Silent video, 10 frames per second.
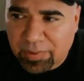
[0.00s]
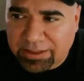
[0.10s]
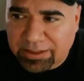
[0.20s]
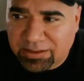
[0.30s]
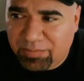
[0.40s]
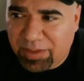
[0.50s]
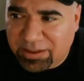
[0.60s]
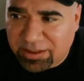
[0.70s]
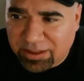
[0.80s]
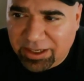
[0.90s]
It's
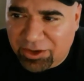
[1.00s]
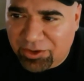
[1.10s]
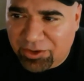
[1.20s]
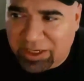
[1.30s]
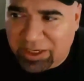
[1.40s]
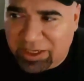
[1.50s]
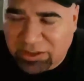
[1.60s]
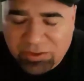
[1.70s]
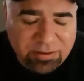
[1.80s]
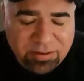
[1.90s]
basically a green
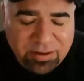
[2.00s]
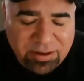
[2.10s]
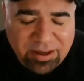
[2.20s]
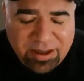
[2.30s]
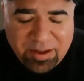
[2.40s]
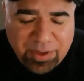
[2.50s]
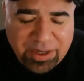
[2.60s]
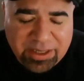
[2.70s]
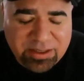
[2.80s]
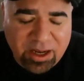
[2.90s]
screen,
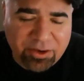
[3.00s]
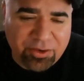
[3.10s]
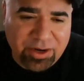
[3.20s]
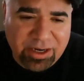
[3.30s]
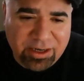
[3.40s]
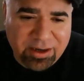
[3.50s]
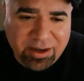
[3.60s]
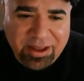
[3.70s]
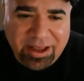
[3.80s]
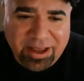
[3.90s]
but it's not green.
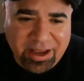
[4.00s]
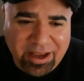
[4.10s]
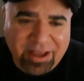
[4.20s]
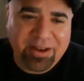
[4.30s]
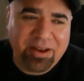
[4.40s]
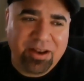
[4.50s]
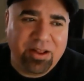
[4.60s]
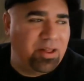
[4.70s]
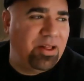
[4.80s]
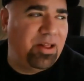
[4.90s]
And
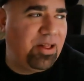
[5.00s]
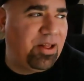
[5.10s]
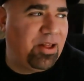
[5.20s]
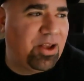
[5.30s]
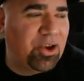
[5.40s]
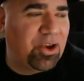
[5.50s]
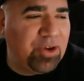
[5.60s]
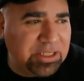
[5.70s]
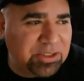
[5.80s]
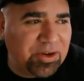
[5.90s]

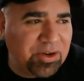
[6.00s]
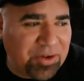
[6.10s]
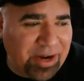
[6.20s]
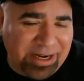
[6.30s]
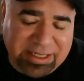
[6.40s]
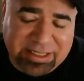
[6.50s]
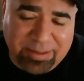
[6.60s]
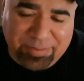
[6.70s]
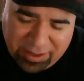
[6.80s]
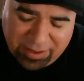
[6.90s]
green screen's great,
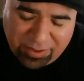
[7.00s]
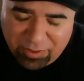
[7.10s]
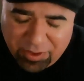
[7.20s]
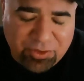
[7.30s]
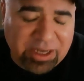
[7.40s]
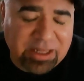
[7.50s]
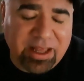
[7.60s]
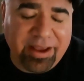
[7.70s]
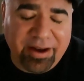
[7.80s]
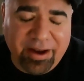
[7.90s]
except that it throws green
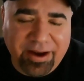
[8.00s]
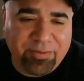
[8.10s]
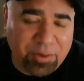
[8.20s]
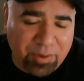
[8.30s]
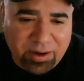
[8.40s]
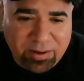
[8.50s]
light everywhere.